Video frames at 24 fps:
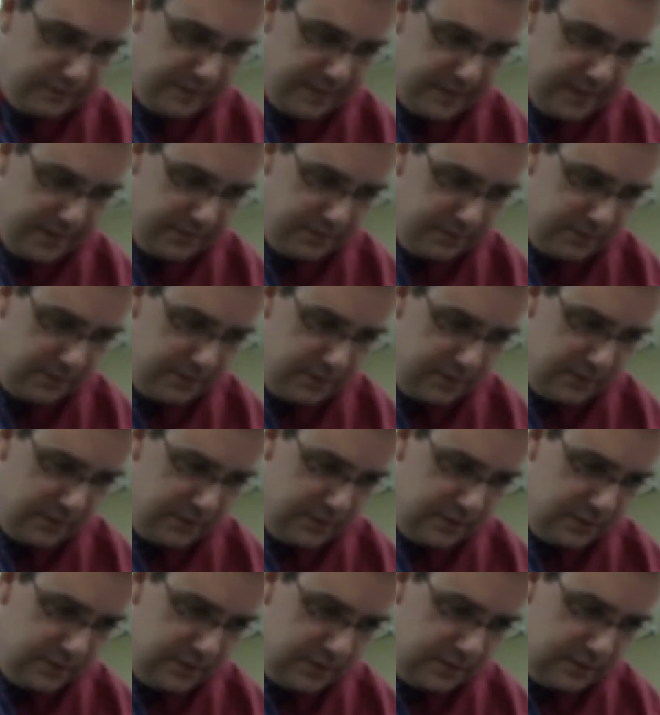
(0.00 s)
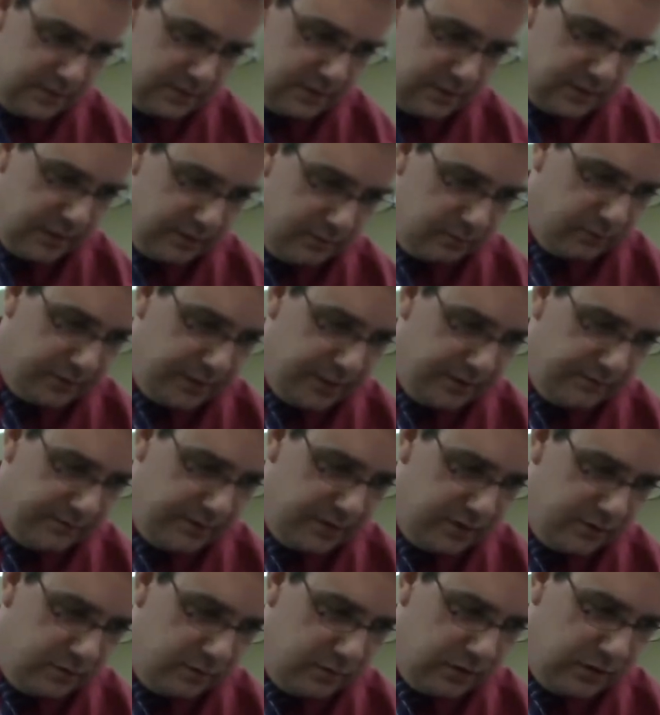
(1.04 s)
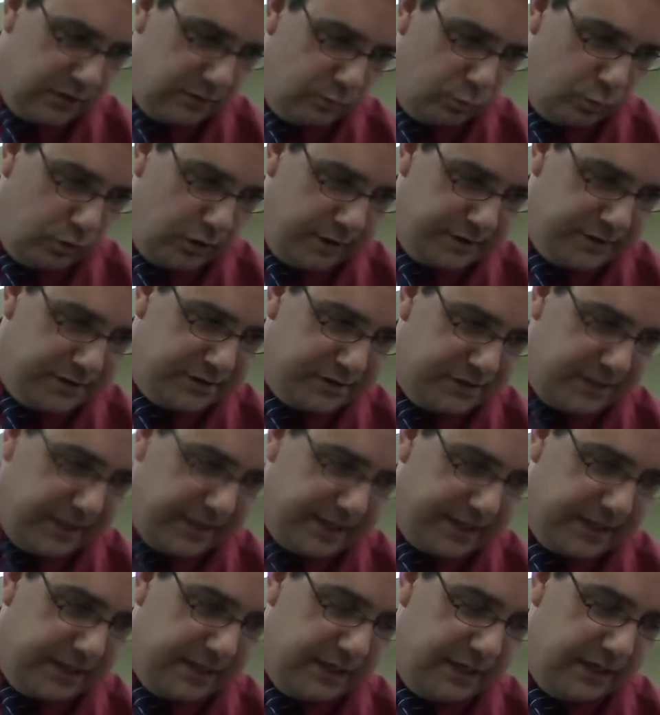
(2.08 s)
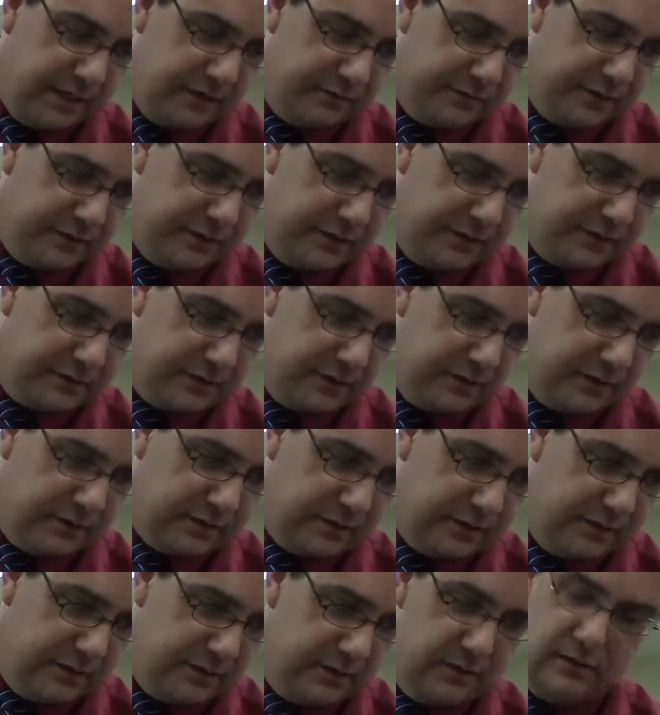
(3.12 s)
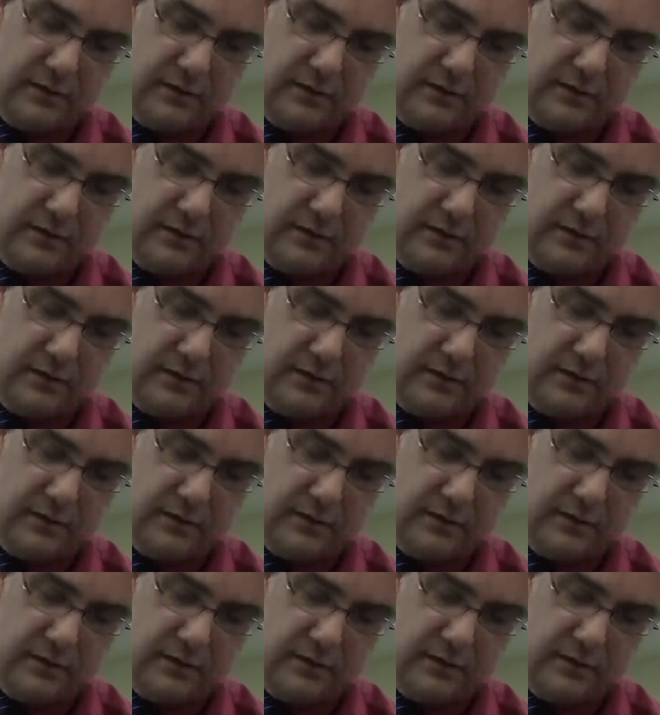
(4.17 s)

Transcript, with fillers: that I will give it 1 second and if it doesn't